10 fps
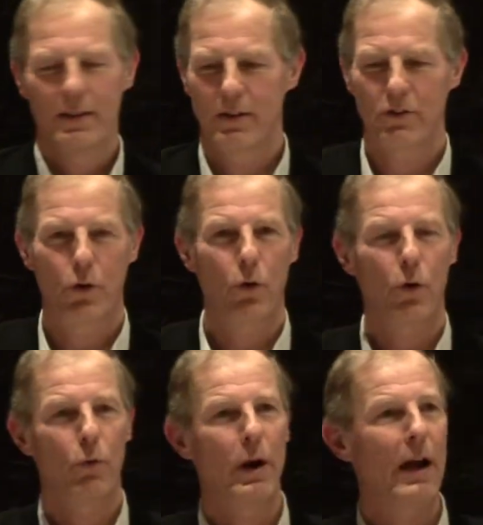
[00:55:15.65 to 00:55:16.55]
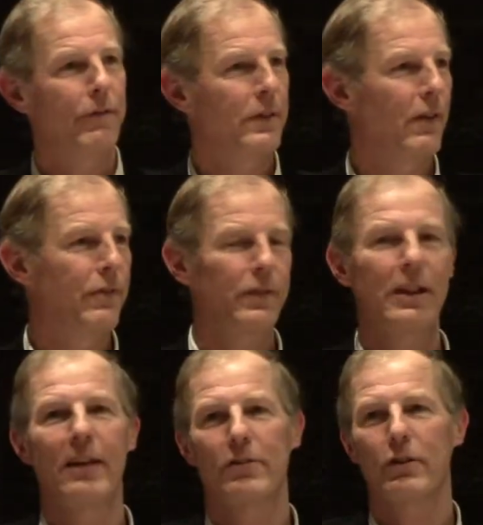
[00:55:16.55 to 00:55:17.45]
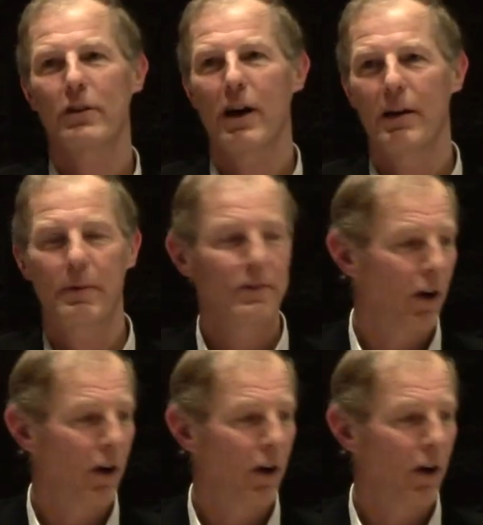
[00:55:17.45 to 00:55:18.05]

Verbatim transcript: there's a whole raft of classical economists